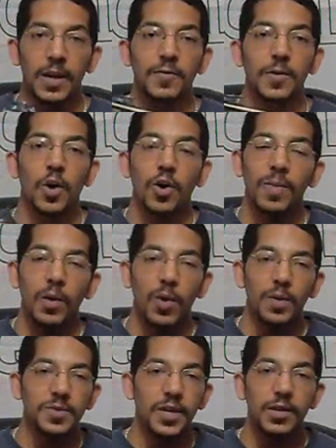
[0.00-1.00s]
Now, if you go to my
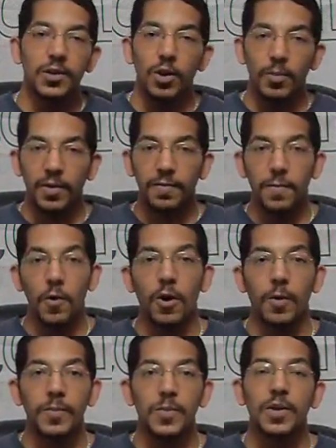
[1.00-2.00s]
website, you go to my
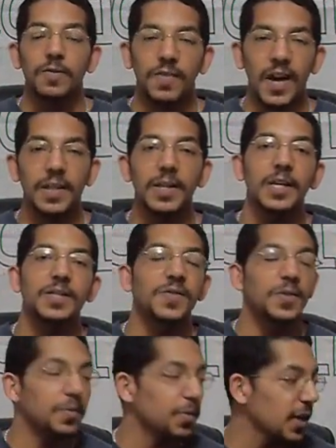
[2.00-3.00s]
forum, you can find links
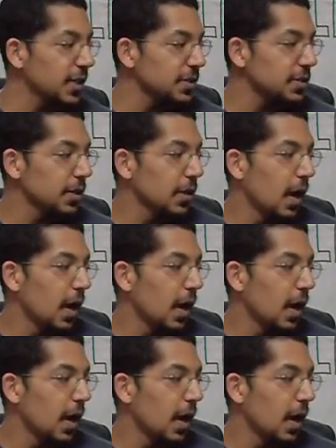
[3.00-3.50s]
for the place.